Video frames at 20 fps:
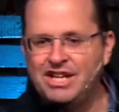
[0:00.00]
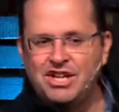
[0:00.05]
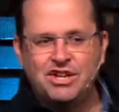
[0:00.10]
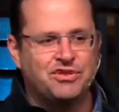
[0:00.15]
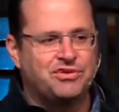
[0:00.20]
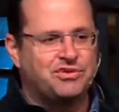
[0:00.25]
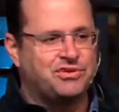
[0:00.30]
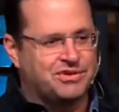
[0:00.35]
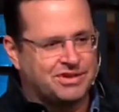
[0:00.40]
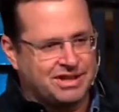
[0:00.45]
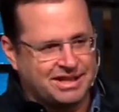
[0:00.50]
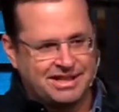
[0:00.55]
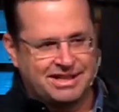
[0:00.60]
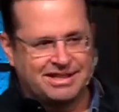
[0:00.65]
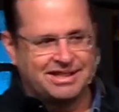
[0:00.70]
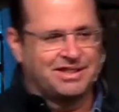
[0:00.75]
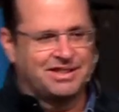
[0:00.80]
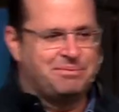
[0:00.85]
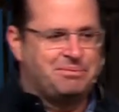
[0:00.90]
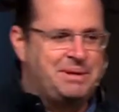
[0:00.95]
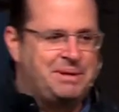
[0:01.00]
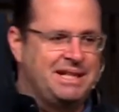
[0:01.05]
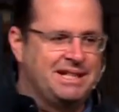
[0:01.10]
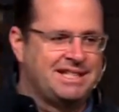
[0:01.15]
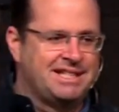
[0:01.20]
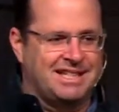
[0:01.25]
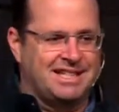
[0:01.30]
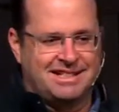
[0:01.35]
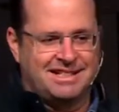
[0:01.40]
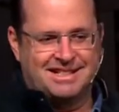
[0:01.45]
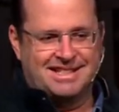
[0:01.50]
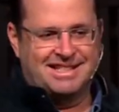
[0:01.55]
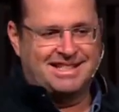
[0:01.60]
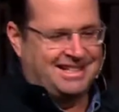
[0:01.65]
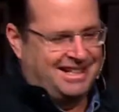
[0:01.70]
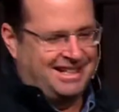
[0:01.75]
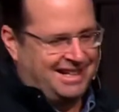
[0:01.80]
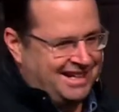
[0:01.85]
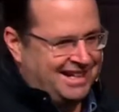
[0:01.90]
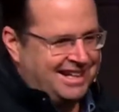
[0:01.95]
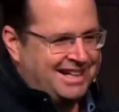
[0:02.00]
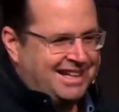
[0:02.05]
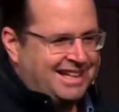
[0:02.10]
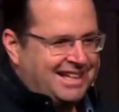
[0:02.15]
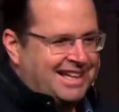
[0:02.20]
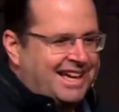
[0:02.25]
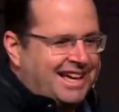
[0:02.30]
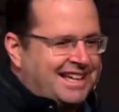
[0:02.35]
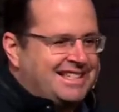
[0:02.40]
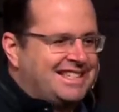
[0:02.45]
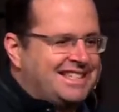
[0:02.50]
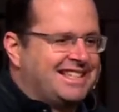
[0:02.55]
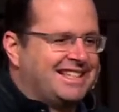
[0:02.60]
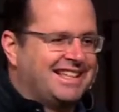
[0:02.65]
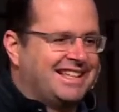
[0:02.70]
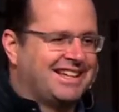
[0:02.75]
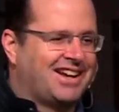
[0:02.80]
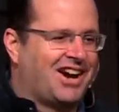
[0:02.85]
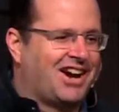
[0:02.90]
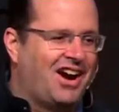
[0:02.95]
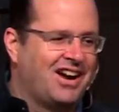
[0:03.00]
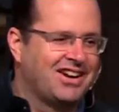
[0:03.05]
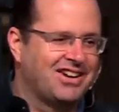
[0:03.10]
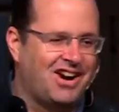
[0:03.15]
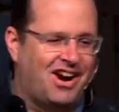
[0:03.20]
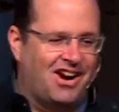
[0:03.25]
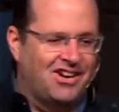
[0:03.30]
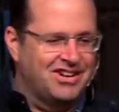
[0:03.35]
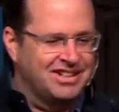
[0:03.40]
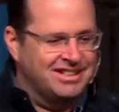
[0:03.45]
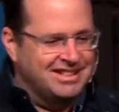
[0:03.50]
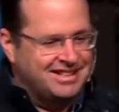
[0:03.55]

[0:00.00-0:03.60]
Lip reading: you, the Petersons. Yes, Karen,